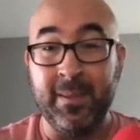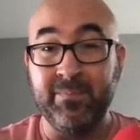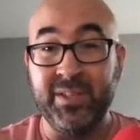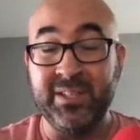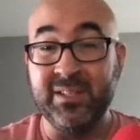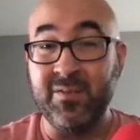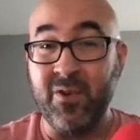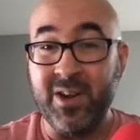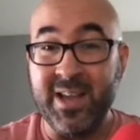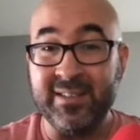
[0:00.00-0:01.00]
This is a
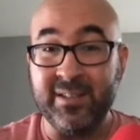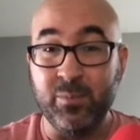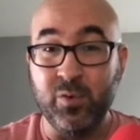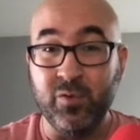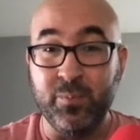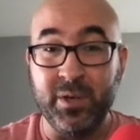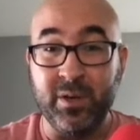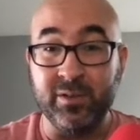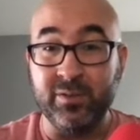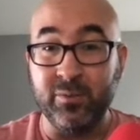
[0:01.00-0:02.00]
very nasty move
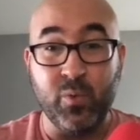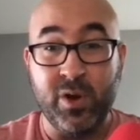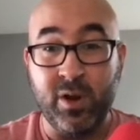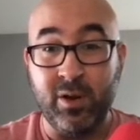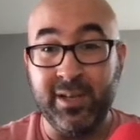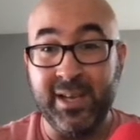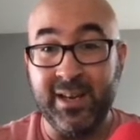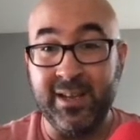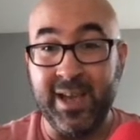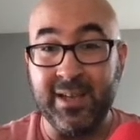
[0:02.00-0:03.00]
because we're not only
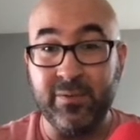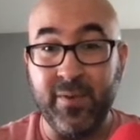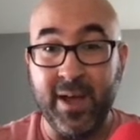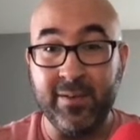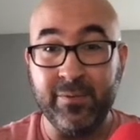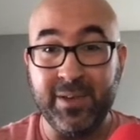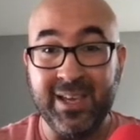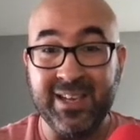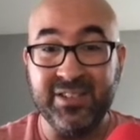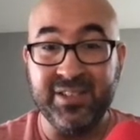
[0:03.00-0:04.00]
hitting h5,
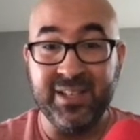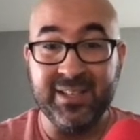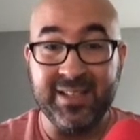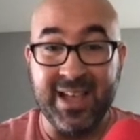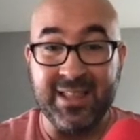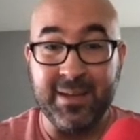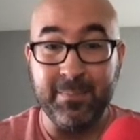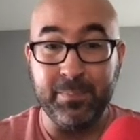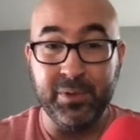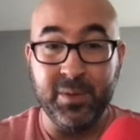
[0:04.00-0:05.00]
king h6, and then
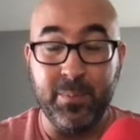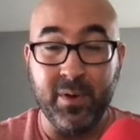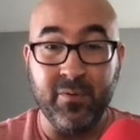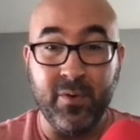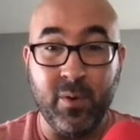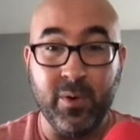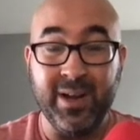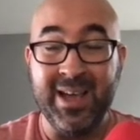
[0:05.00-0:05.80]
put the pawn forward,